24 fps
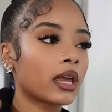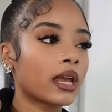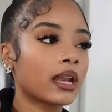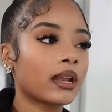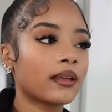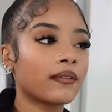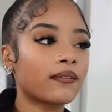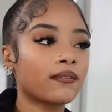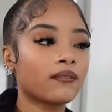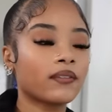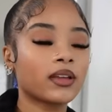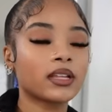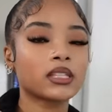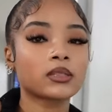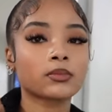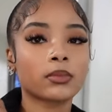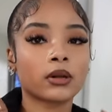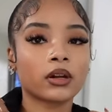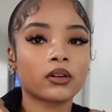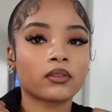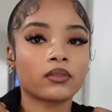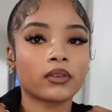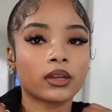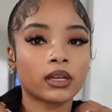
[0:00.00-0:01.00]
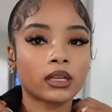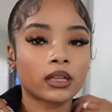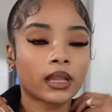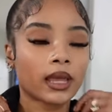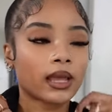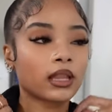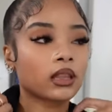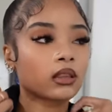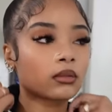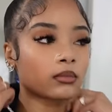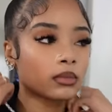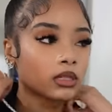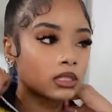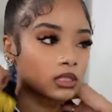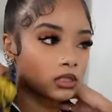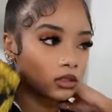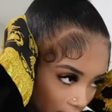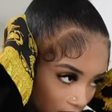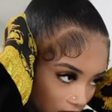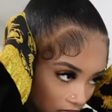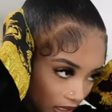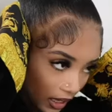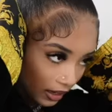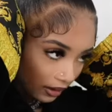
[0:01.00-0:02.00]
And it fits perfect. Like, let me show
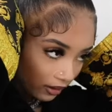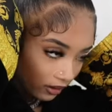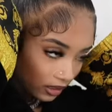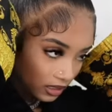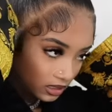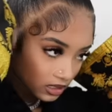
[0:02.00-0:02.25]
It's like,